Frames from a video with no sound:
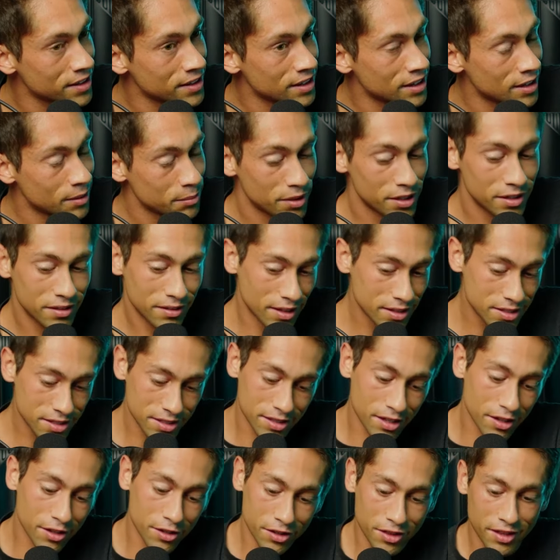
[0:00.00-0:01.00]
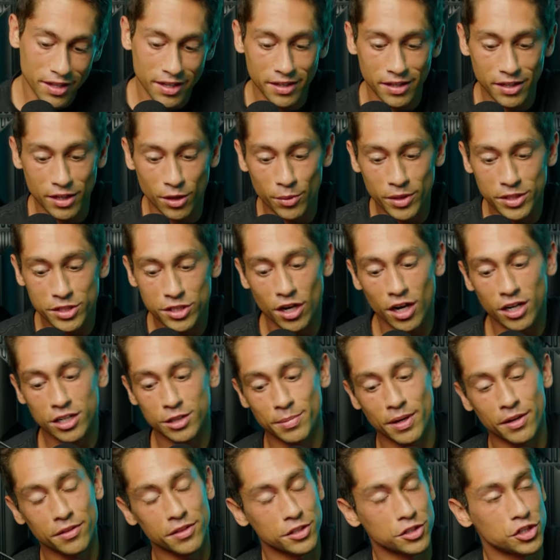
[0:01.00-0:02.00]
But that's another thing. We talked
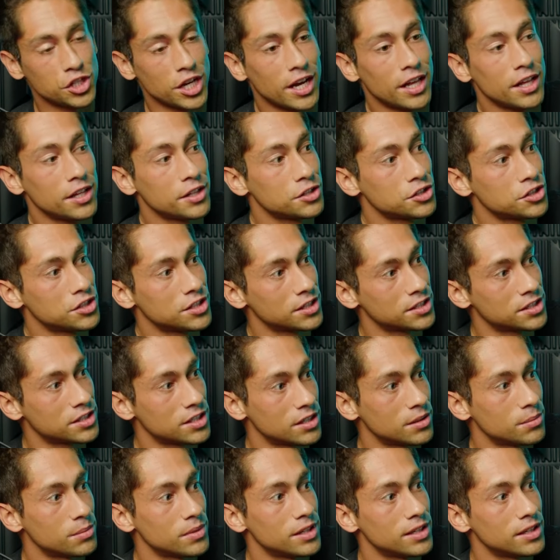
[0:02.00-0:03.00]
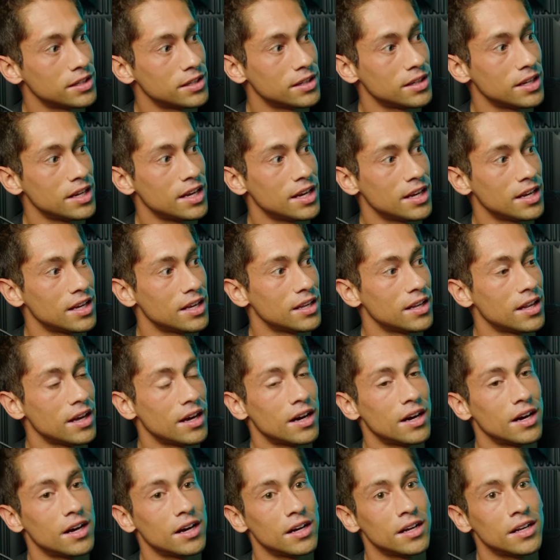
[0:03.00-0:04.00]
about the challenge system
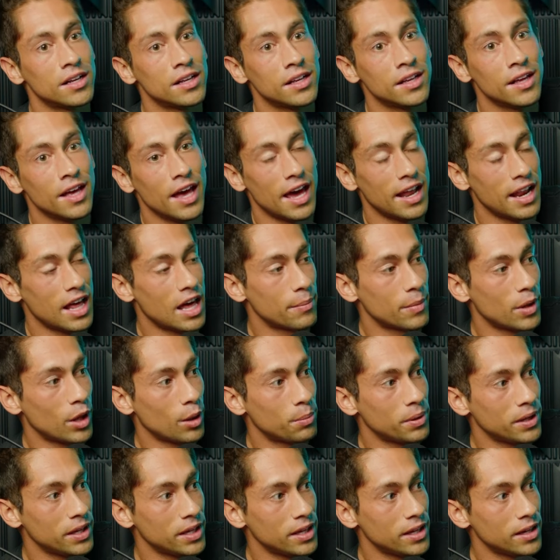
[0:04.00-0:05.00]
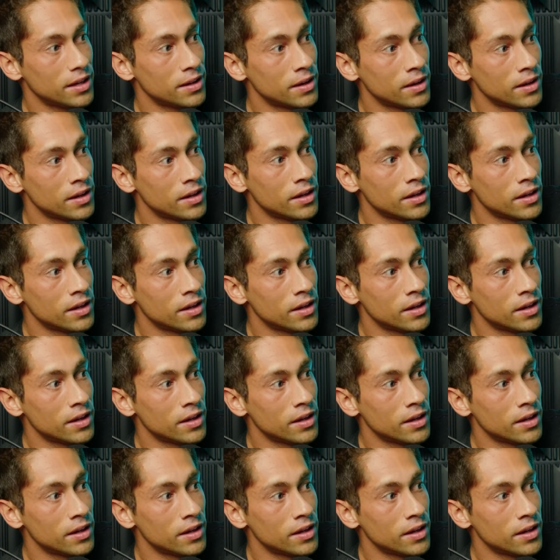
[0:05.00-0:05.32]
at MLP.